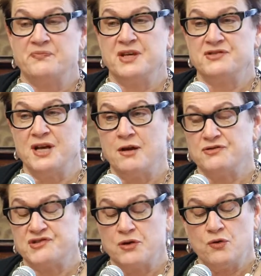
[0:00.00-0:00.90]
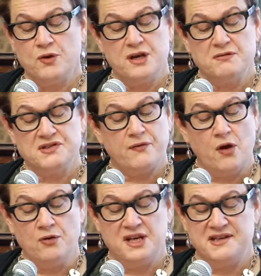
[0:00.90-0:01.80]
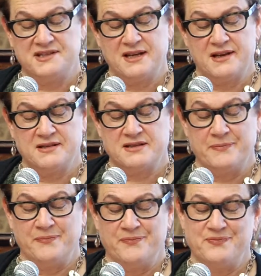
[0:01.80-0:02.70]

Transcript: There's nowt so queer as folk, he says.